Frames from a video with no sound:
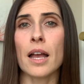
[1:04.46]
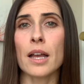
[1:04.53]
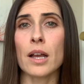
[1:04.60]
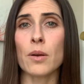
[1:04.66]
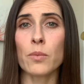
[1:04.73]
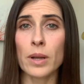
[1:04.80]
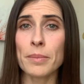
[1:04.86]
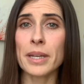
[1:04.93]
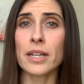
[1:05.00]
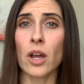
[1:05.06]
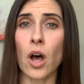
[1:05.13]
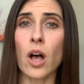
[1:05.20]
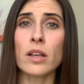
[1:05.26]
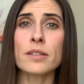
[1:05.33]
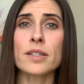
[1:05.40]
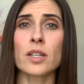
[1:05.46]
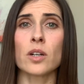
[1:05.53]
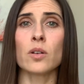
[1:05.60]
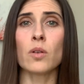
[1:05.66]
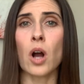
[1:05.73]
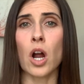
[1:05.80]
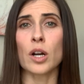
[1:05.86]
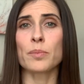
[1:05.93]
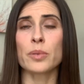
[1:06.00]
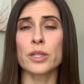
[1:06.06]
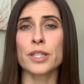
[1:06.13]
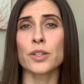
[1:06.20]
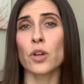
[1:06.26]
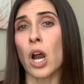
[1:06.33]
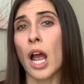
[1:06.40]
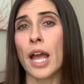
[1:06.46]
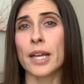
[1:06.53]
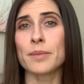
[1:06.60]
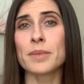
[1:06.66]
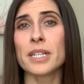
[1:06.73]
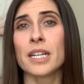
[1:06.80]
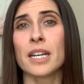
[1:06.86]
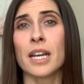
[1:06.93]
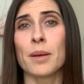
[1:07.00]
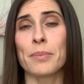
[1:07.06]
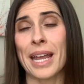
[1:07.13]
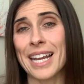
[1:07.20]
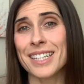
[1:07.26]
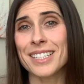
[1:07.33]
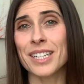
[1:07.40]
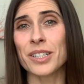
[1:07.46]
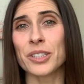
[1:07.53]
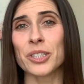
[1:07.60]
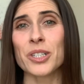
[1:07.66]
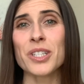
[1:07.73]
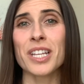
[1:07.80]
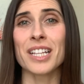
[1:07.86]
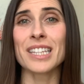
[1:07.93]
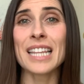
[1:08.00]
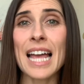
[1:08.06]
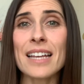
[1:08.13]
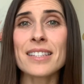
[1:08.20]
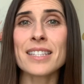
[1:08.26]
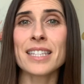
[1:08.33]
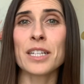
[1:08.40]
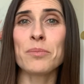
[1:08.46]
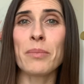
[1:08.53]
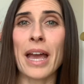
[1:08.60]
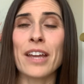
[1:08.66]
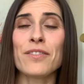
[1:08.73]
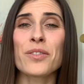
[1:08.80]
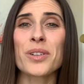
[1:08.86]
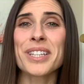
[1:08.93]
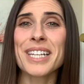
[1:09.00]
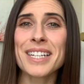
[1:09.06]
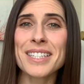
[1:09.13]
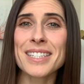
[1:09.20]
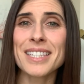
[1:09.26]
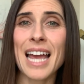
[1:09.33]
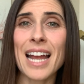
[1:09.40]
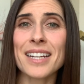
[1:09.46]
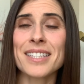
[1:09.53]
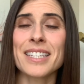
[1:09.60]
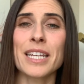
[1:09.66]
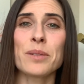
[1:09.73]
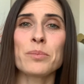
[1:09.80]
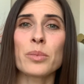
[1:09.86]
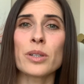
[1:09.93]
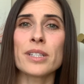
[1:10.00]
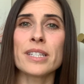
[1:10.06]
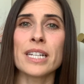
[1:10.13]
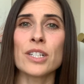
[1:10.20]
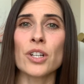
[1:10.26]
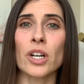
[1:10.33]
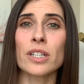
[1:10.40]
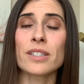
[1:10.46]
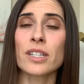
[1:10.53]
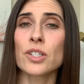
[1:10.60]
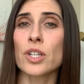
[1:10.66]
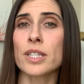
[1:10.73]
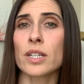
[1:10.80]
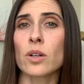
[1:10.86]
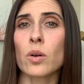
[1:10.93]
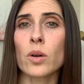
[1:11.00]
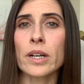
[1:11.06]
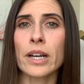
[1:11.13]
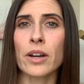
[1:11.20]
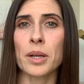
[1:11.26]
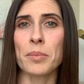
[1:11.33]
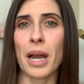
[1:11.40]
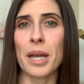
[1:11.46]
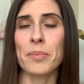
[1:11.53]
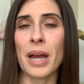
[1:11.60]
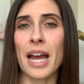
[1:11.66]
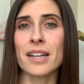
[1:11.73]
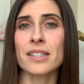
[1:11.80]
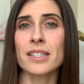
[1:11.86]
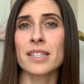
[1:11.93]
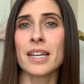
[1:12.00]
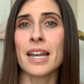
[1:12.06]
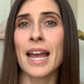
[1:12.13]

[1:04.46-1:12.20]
Women also are prescribed painkillers less than men for the exact same procedure, such as a coronary bypass.